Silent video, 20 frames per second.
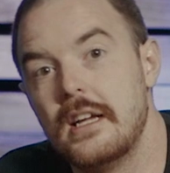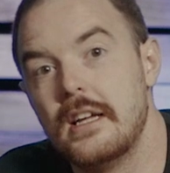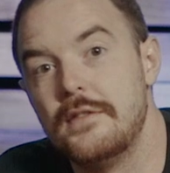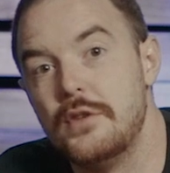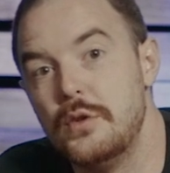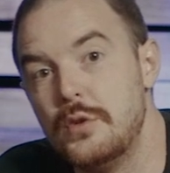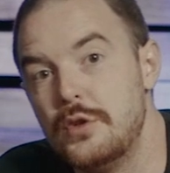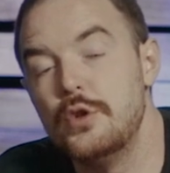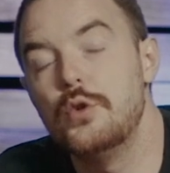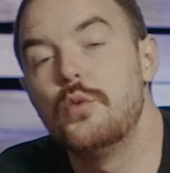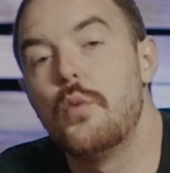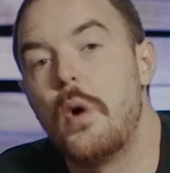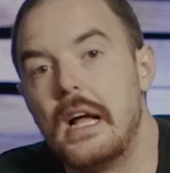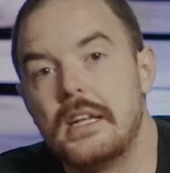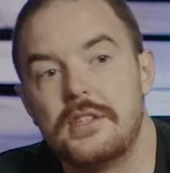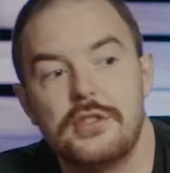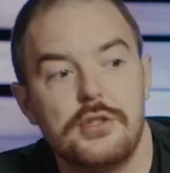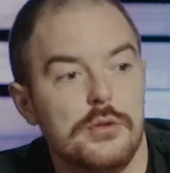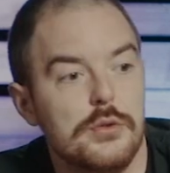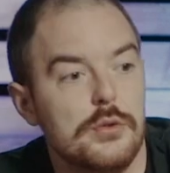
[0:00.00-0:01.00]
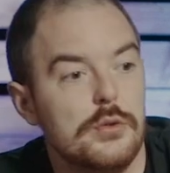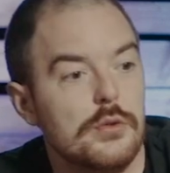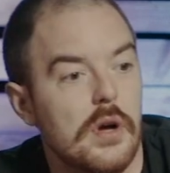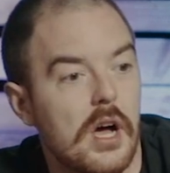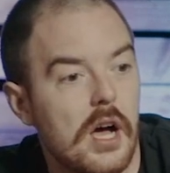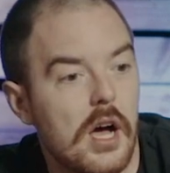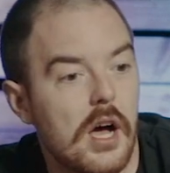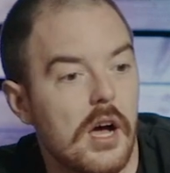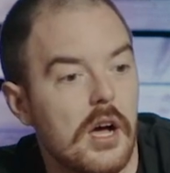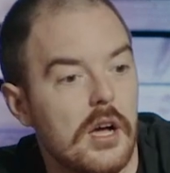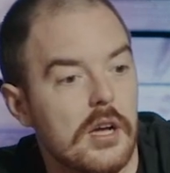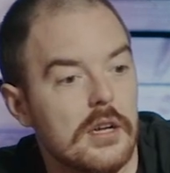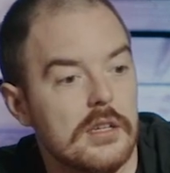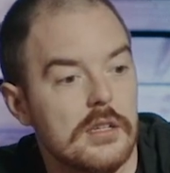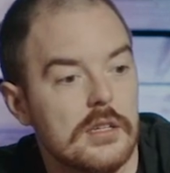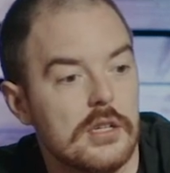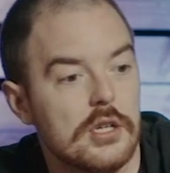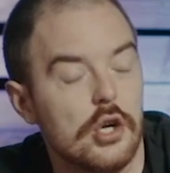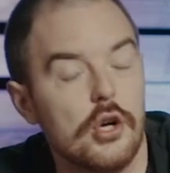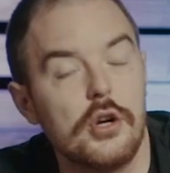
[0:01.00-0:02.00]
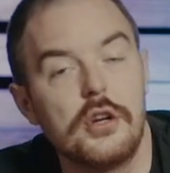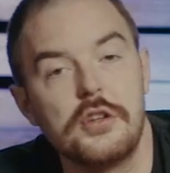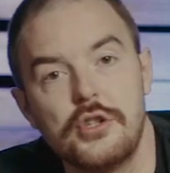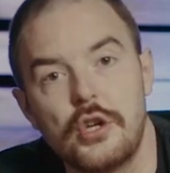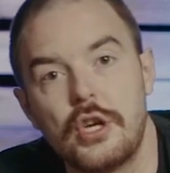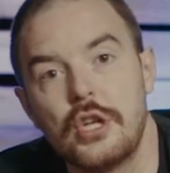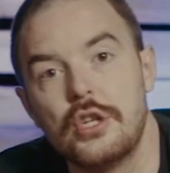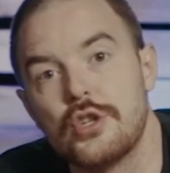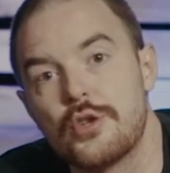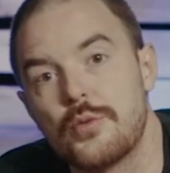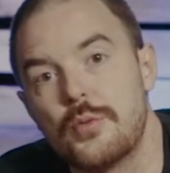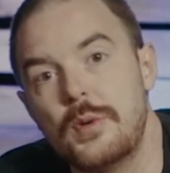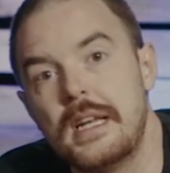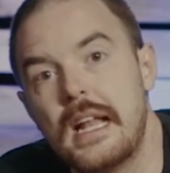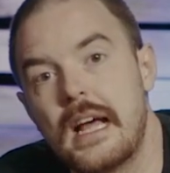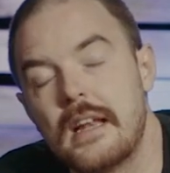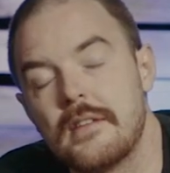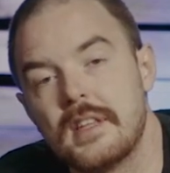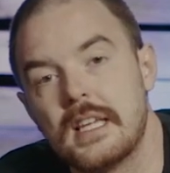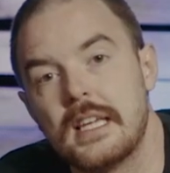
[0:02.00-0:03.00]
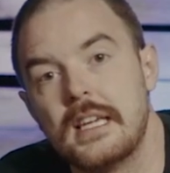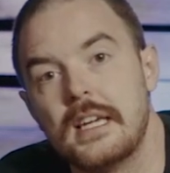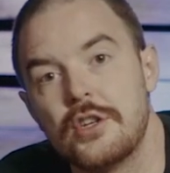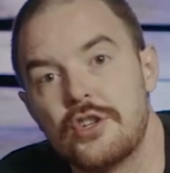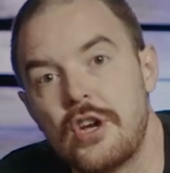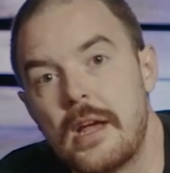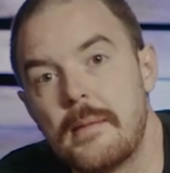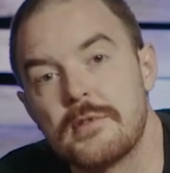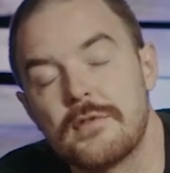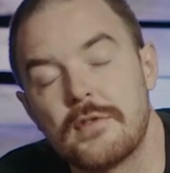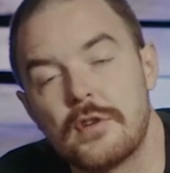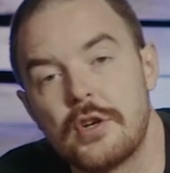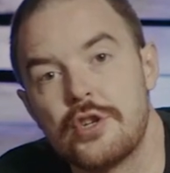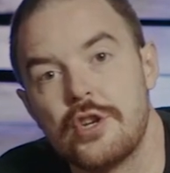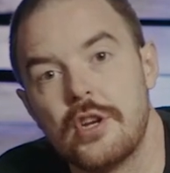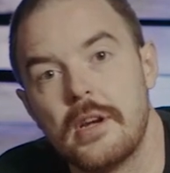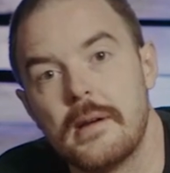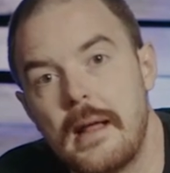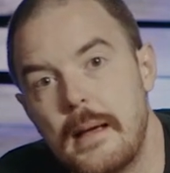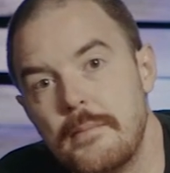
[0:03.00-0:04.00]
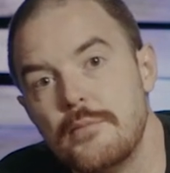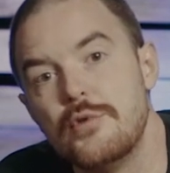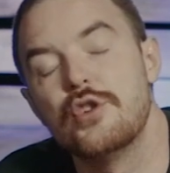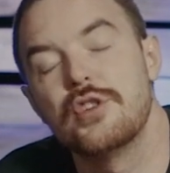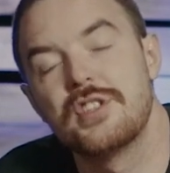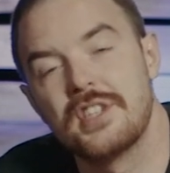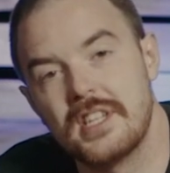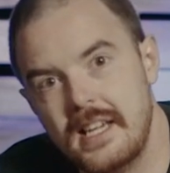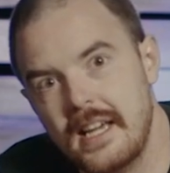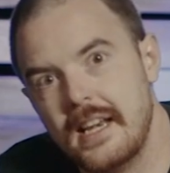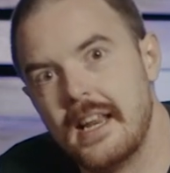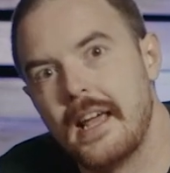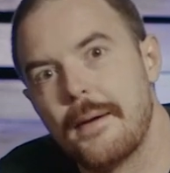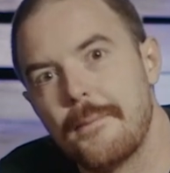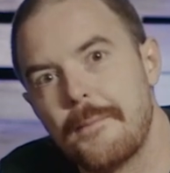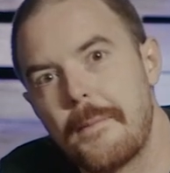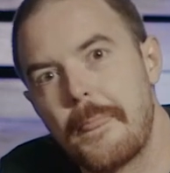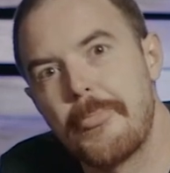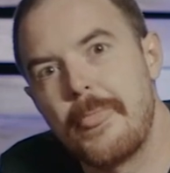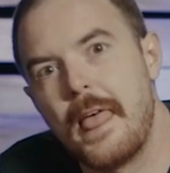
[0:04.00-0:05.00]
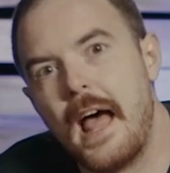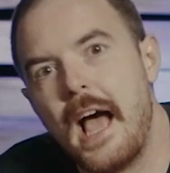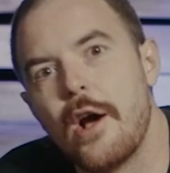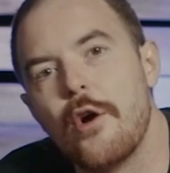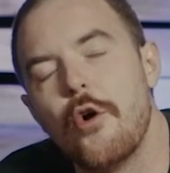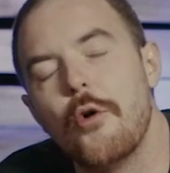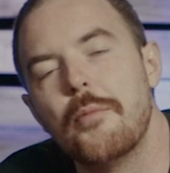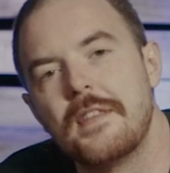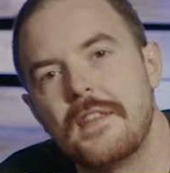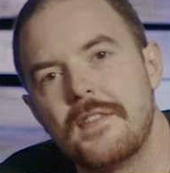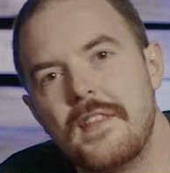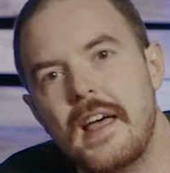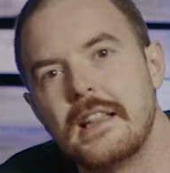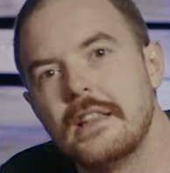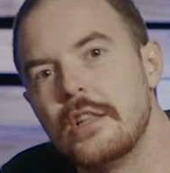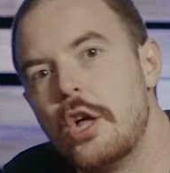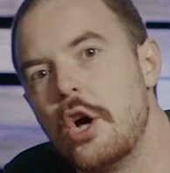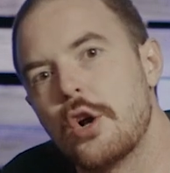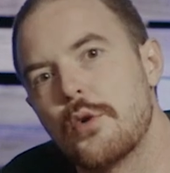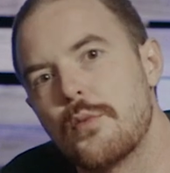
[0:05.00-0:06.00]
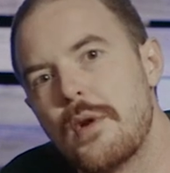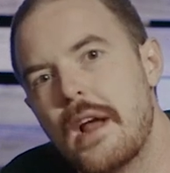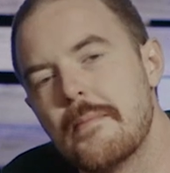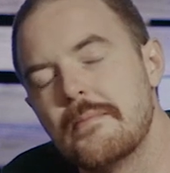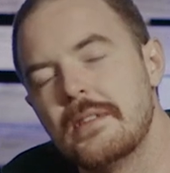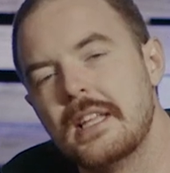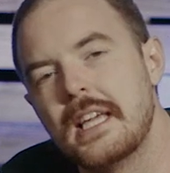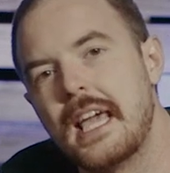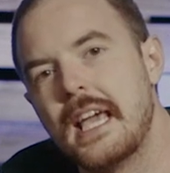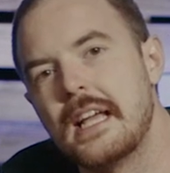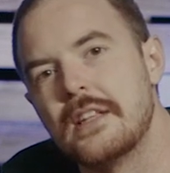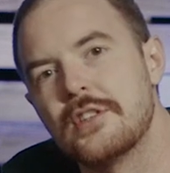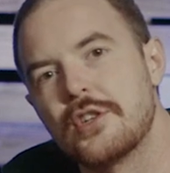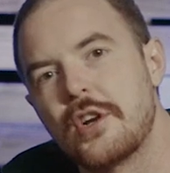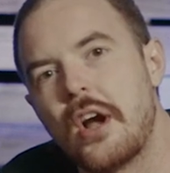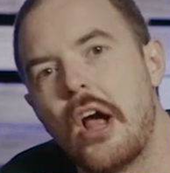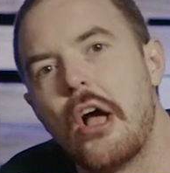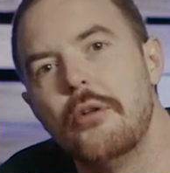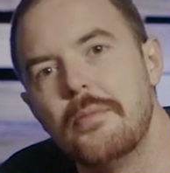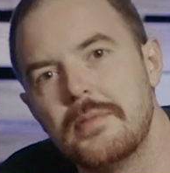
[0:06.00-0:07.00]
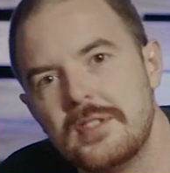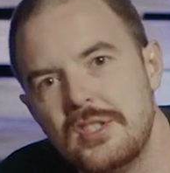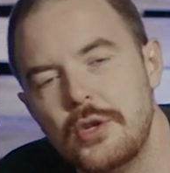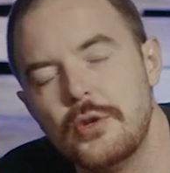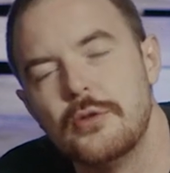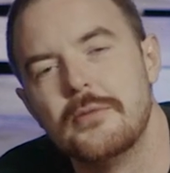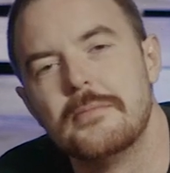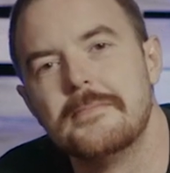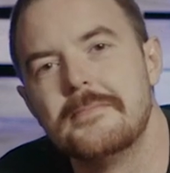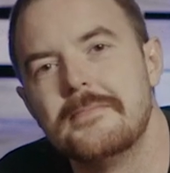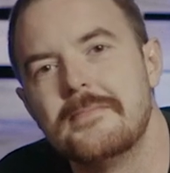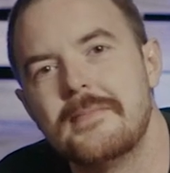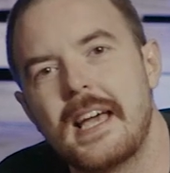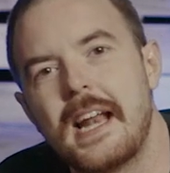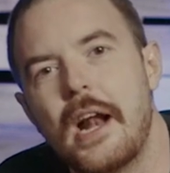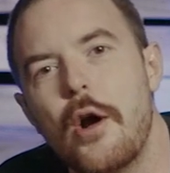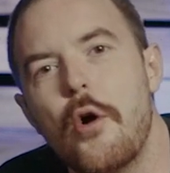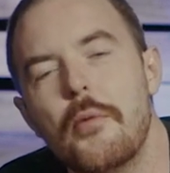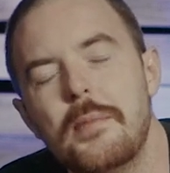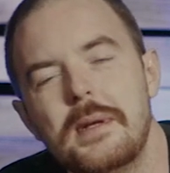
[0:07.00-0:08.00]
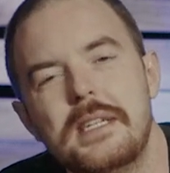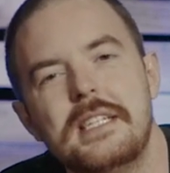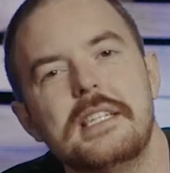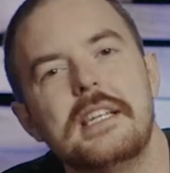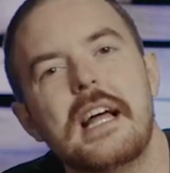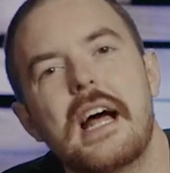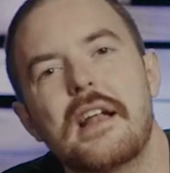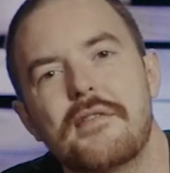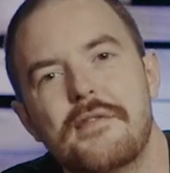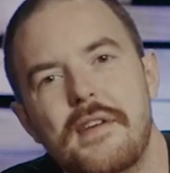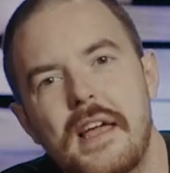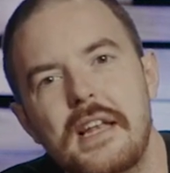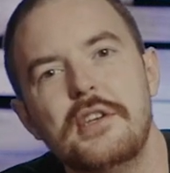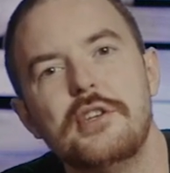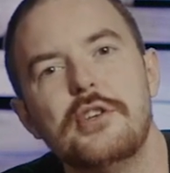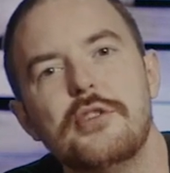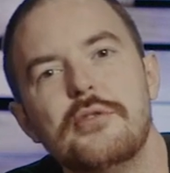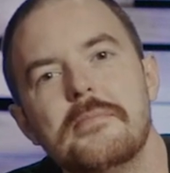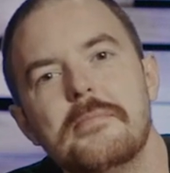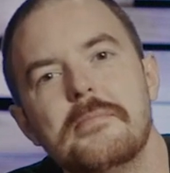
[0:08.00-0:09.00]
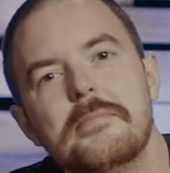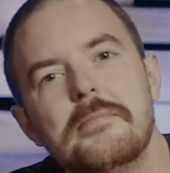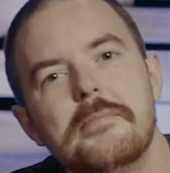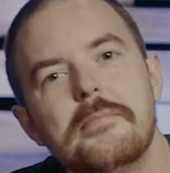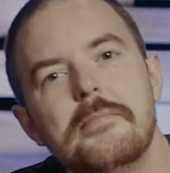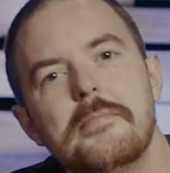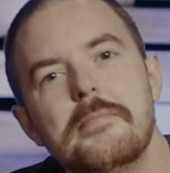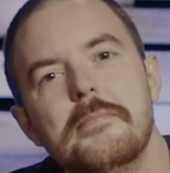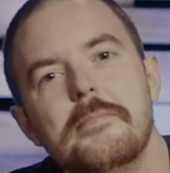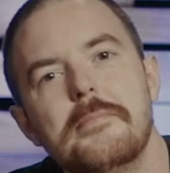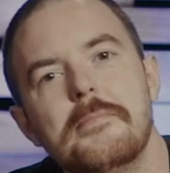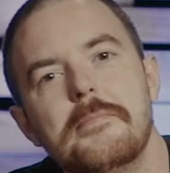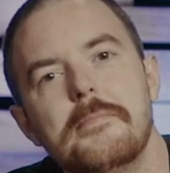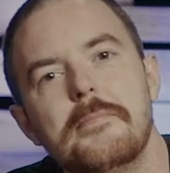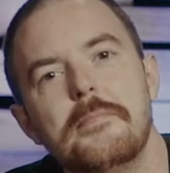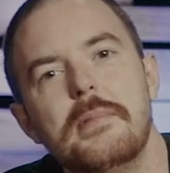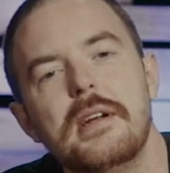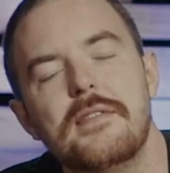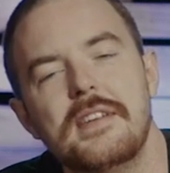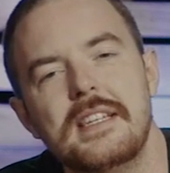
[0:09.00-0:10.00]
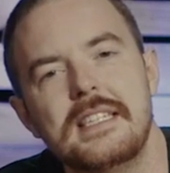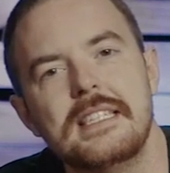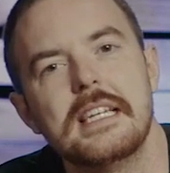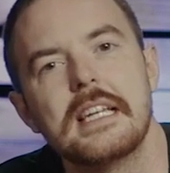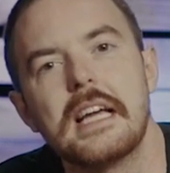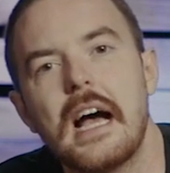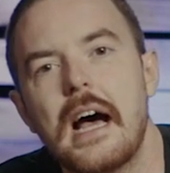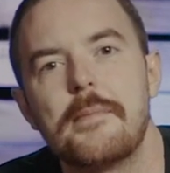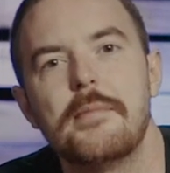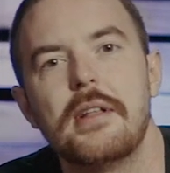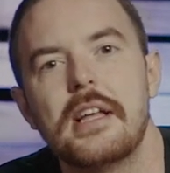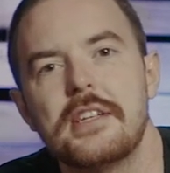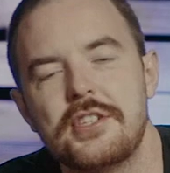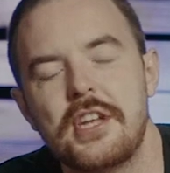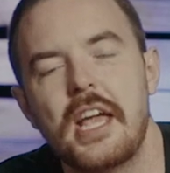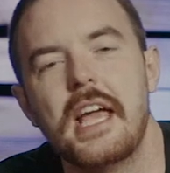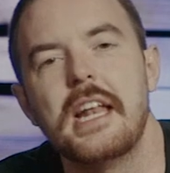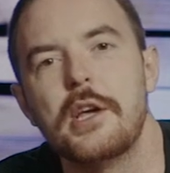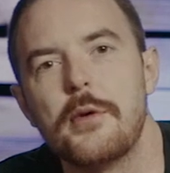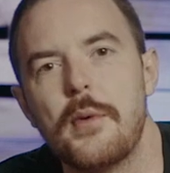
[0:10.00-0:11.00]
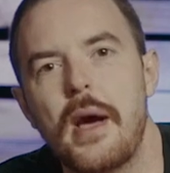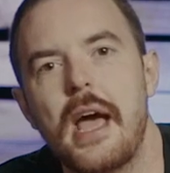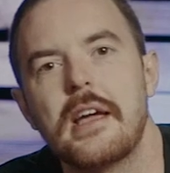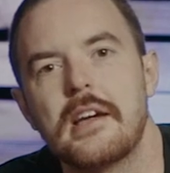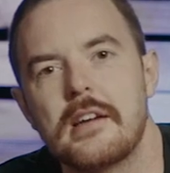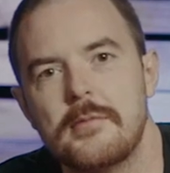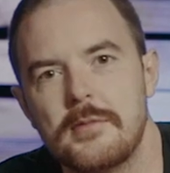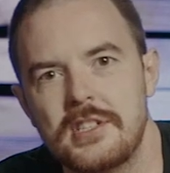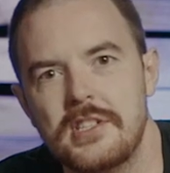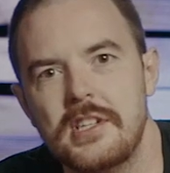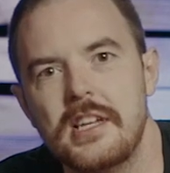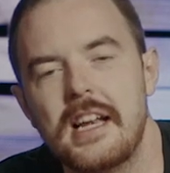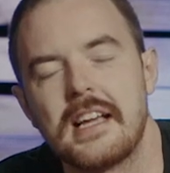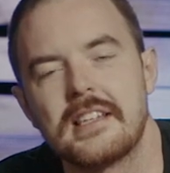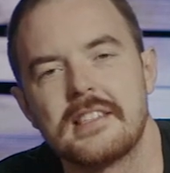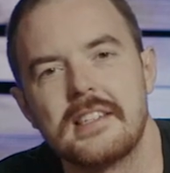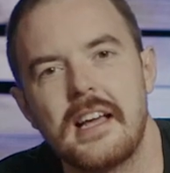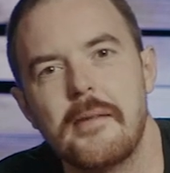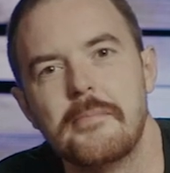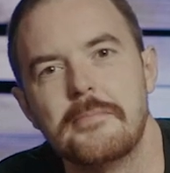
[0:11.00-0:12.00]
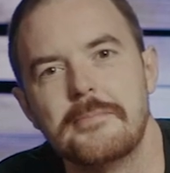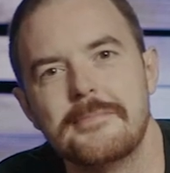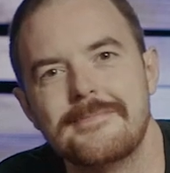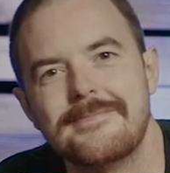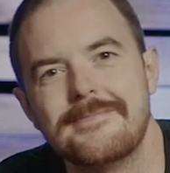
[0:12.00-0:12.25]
if you do want to uh, curse, you can just read out of the King James Version. I'm just kidding. I hope that that long rambling answer helped you, and I hope it did not offend you. But if it did, God bless you anyway, and we'll see you next time.